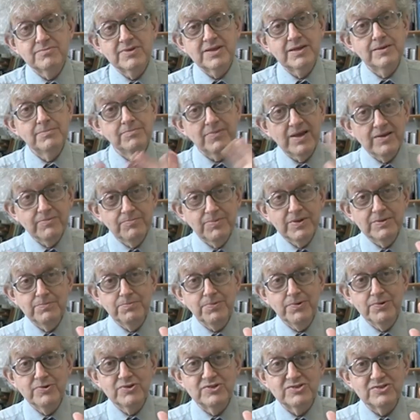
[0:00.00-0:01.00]
He may have been
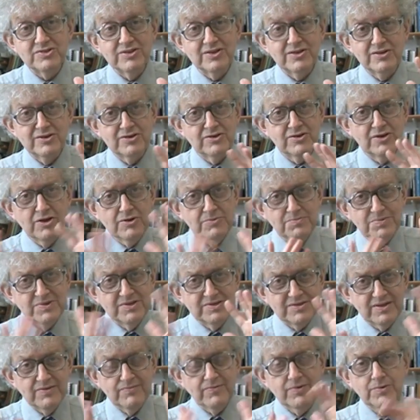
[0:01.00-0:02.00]
poisoned.
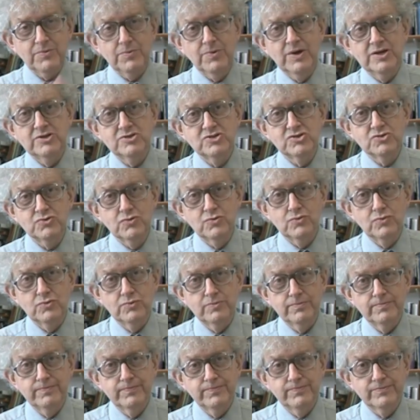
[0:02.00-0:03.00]
Nobody's ever quite sure.
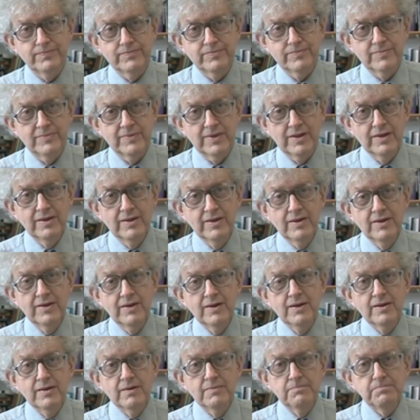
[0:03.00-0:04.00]

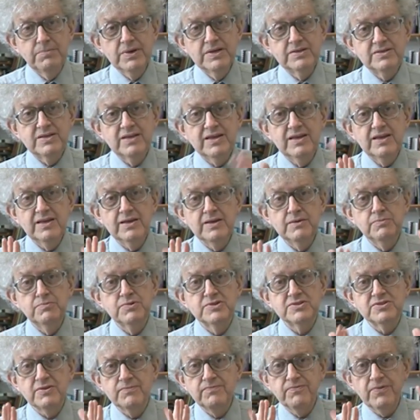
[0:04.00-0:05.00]
But he
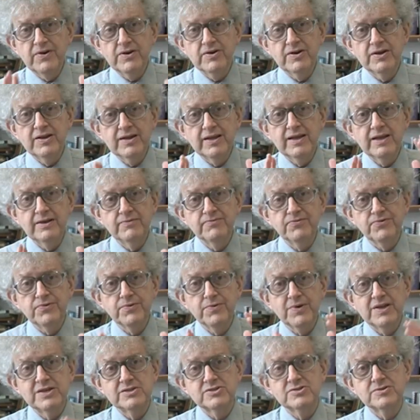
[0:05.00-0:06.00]
was a very
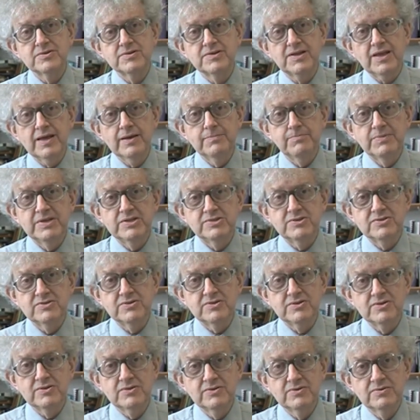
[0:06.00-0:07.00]
influential
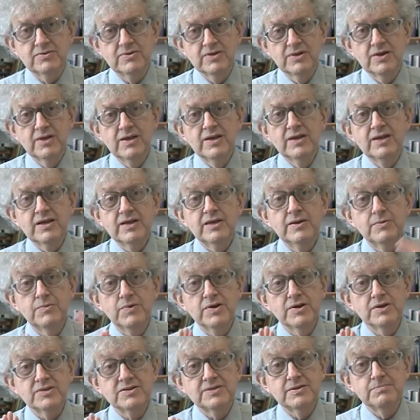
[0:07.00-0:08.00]
chemist. He
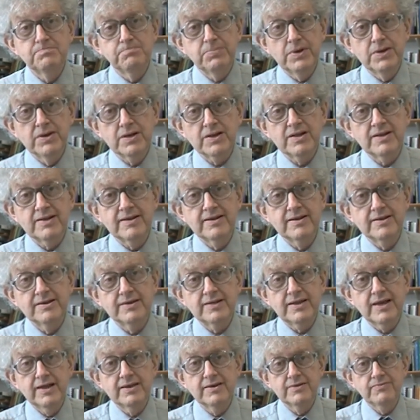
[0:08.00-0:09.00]
worked in Berkeley in
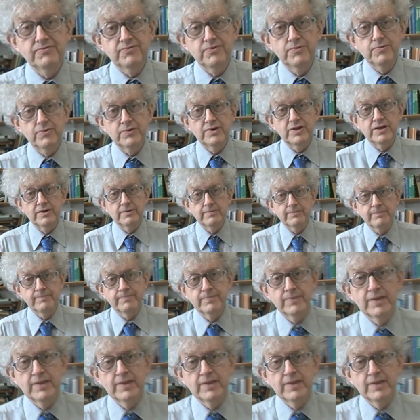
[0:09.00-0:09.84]
California.